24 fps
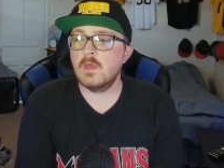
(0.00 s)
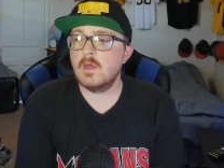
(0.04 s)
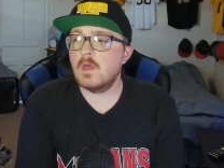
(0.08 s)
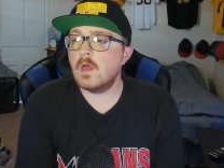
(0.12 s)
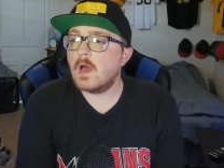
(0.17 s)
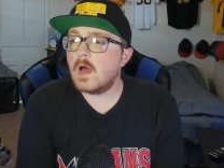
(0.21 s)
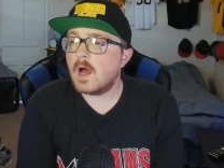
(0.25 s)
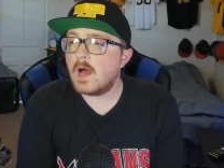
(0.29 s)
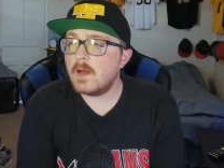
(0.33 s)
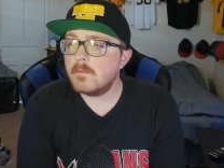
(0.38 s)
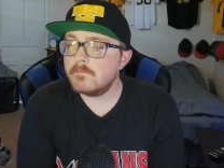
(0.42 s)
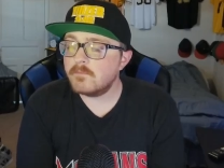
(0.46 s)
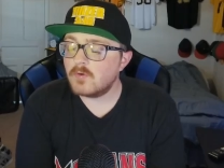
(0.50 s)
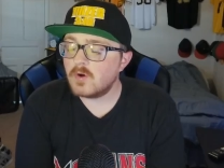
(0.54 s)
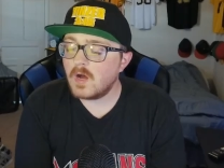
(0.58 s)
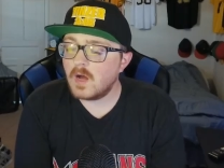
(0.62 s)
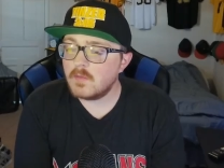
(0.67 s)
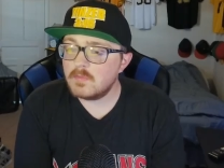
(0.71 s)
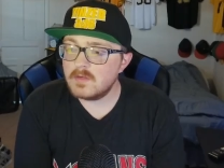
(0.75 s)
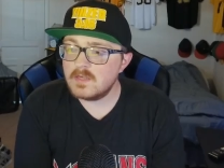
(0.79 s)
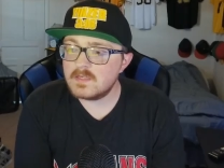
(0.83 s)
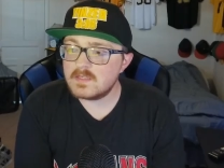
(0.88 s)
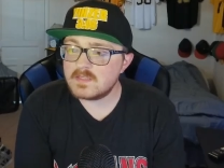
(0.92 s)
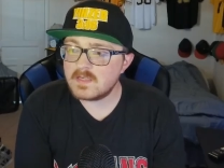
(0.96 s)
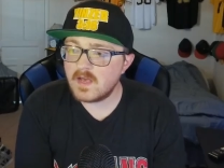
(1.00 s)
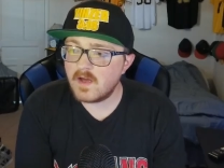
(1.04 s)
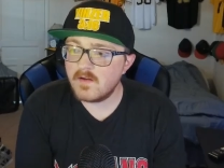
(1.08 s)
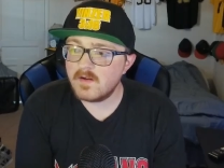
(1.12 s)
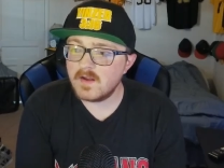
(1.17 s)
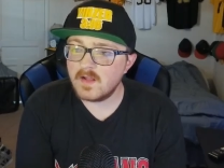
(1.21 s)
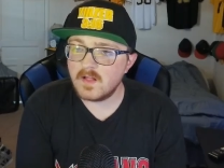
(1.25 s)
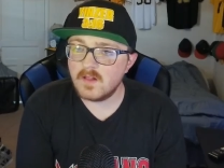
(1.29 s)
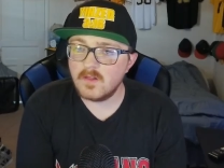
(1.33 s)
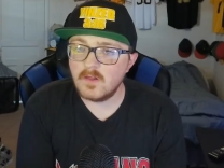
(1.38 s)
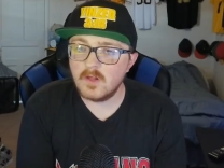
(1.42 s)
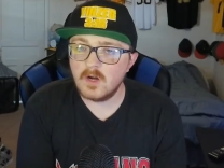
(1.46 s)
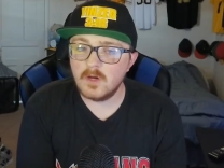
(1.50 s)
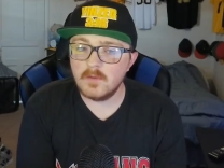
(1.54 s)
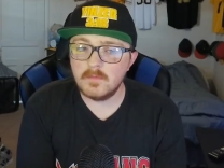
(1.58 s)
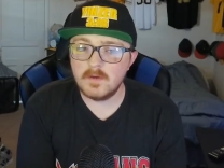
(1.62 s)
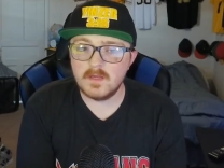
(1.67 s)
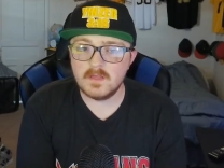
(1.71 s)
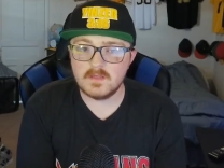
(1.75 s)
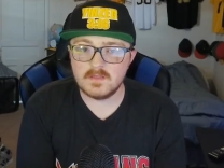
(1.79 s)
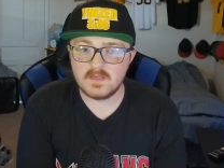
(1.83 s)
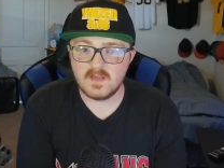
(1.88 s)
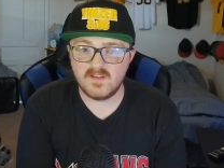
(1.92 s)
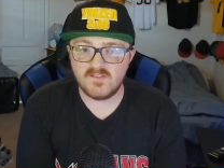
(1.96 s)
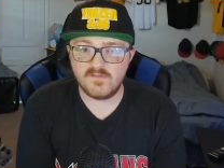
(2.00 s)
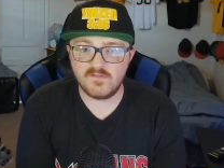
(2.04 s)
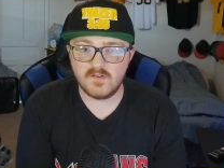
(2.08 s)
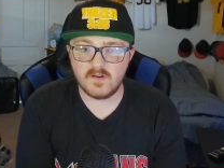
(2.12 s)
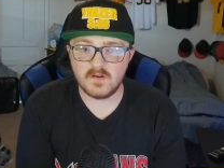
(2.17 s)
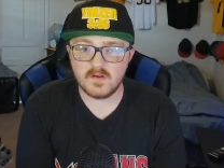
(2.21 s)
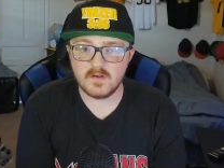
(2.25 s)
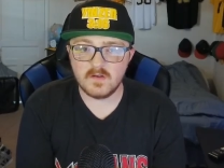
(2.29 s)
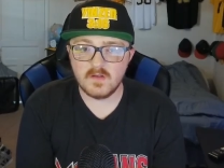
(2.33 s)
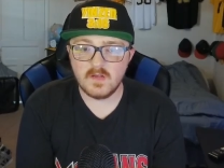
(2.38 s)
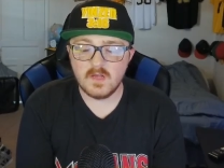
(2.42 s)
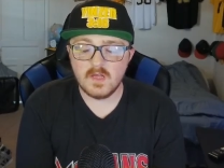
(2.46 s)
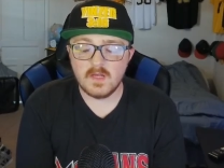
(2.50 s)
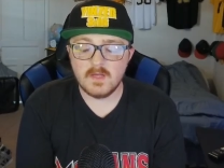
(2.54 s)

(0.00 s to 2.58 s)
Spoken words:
I'm probably sounding a little bit different.